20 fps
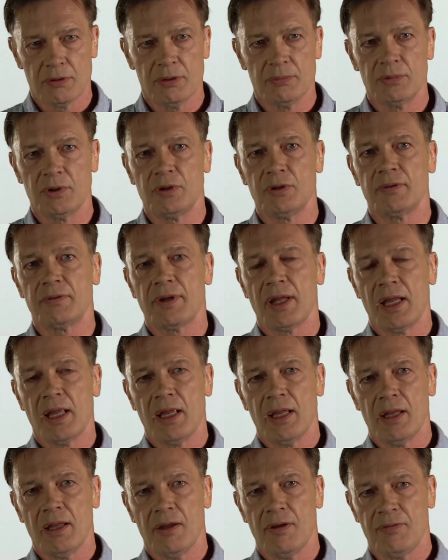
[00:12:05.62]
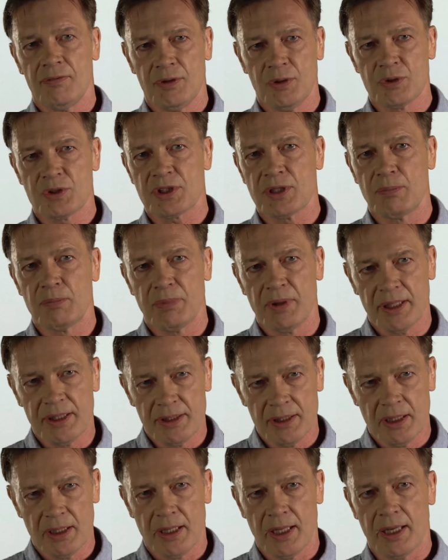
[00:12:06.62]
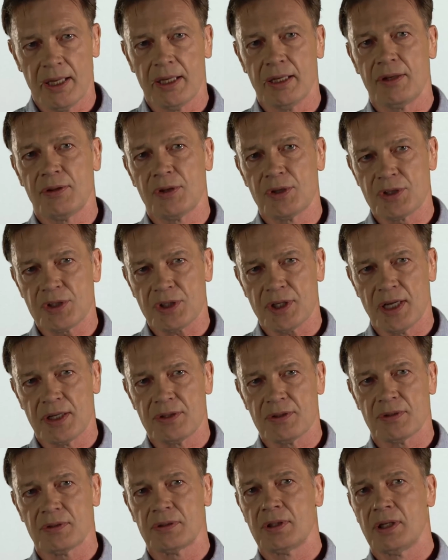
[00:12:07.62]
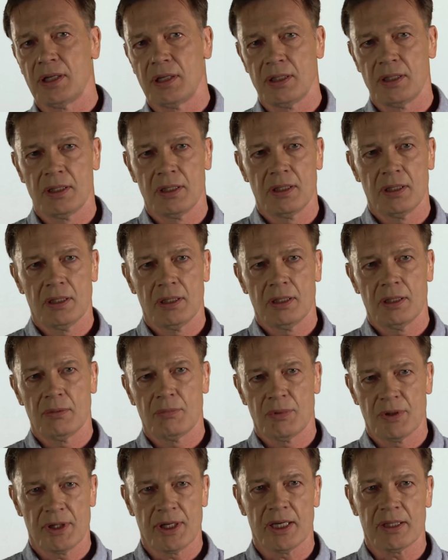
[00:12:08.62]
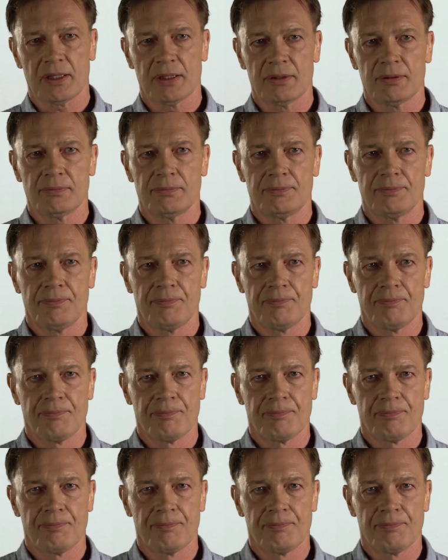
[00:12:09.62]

or removed if you simply delayed the schedule, protected them.